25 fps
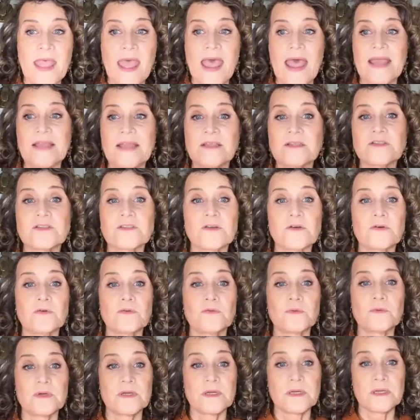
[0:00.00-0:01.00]
And
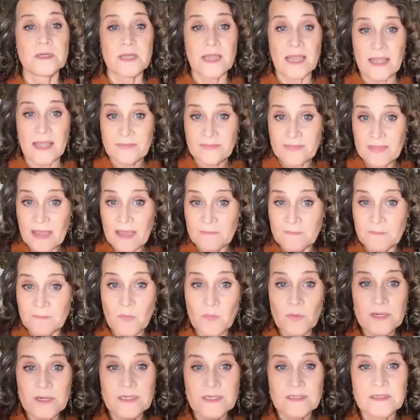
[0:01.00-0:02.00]
so at that
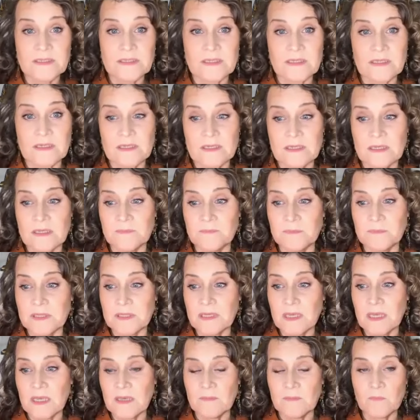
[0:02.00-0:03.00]
point, it
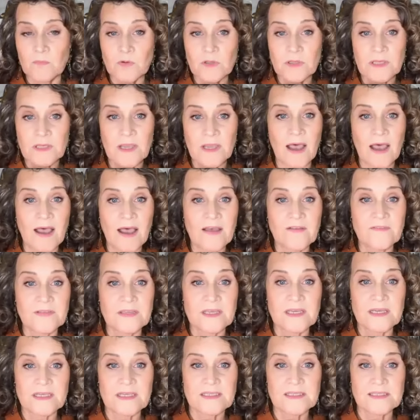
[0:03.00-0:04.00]
became really
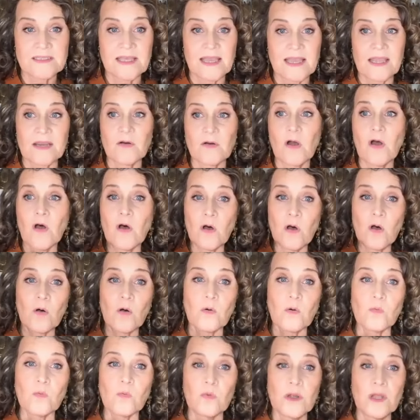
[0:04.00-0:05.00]
obvious that,
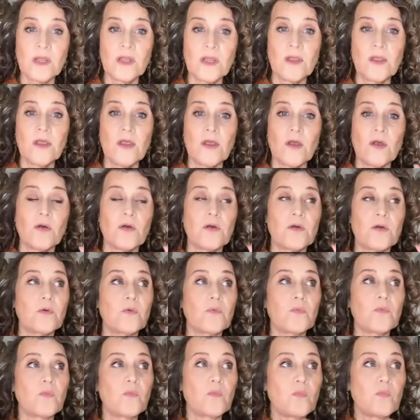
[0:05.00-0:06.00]
oh,
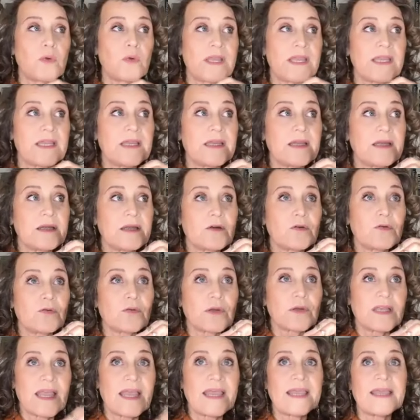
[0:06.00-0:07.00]
we
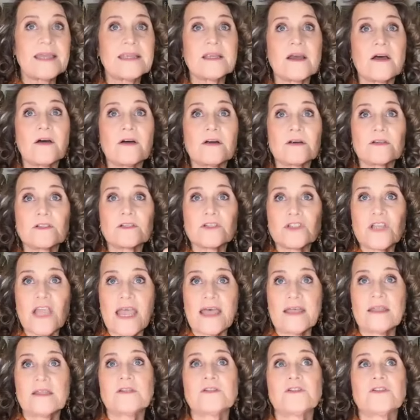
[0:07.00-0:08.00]
create our
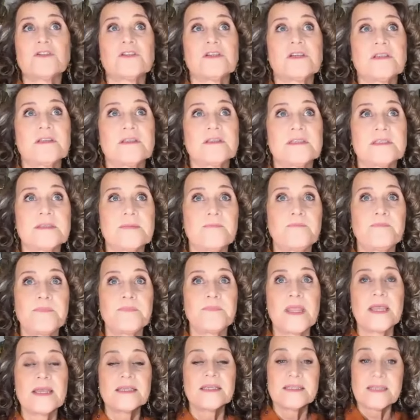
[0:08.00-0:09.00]
challenges
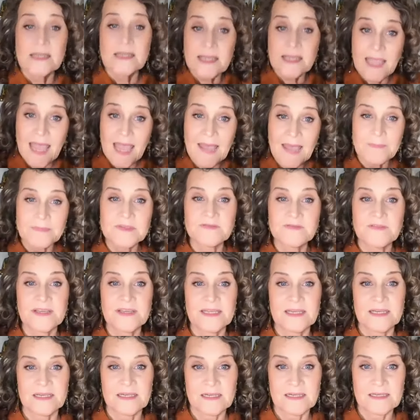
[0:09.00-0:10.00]
to
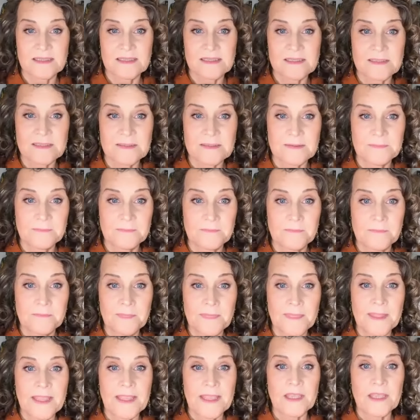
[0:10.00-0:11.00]
captivate us
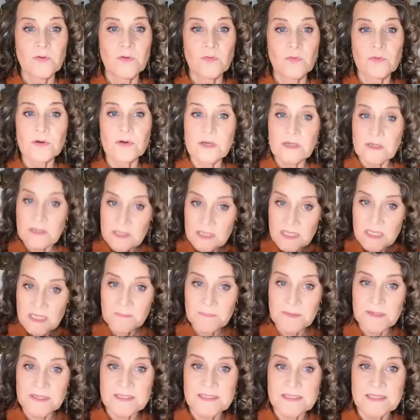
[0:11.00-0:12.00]
in order to
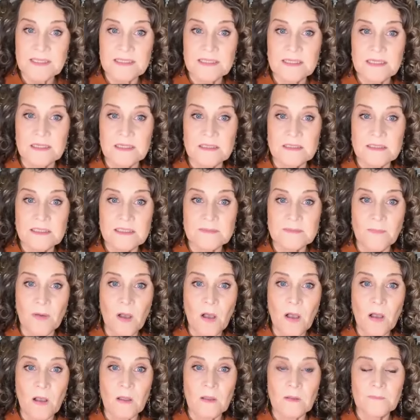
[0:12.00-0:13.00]
keep us thinking
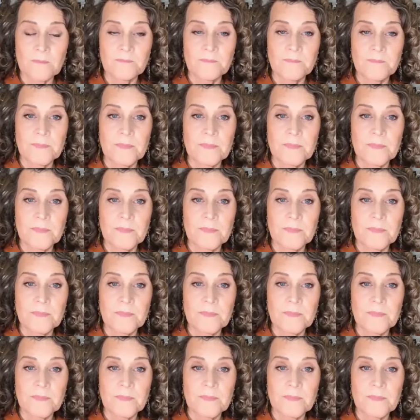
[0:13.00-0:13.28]
small,